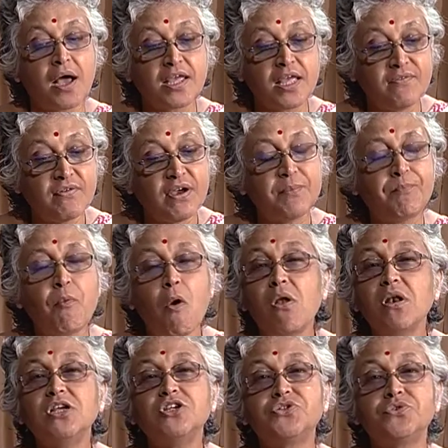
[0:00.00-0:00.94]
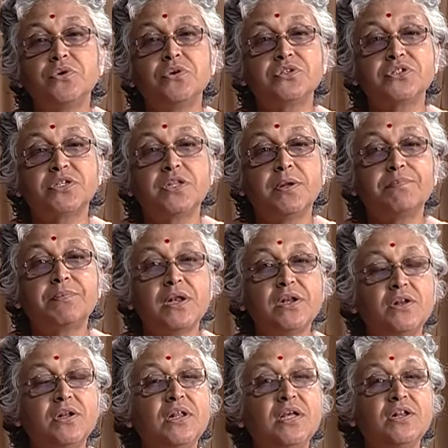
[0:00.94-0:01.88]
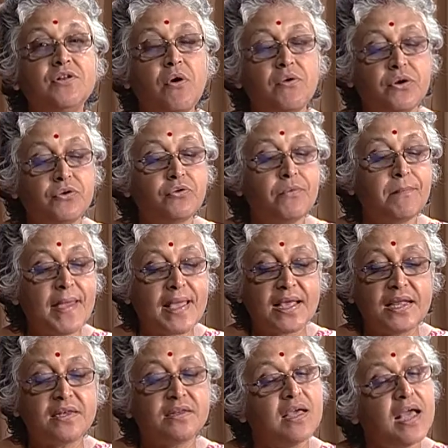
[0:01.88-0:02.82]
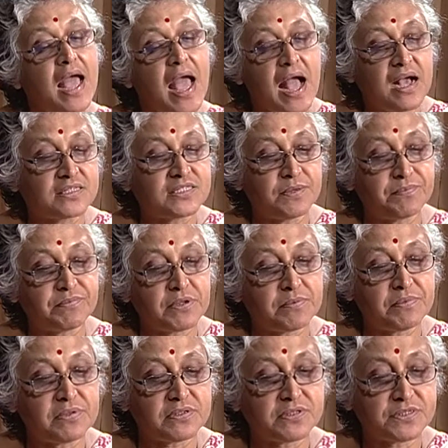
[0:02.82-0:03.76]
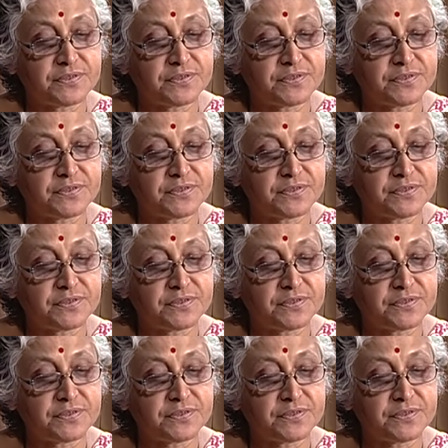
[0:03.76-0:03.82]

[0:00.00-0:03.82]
give a polish to your script and in order to make it acceptable.